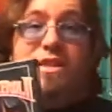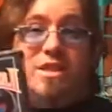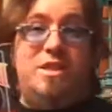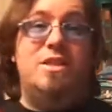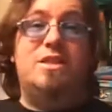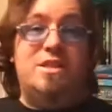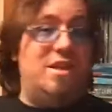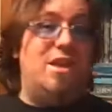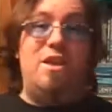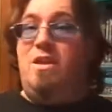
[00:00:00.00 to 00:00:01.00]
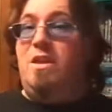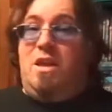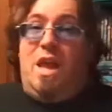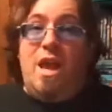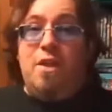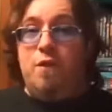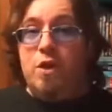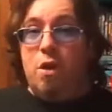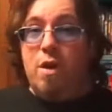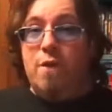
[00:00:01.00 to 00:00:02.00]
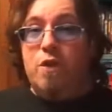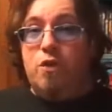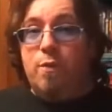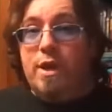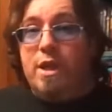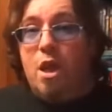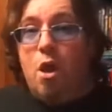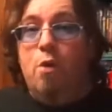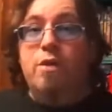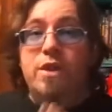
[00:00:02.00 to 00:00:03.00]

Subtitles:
This... Hey, if you don't have a 3DO,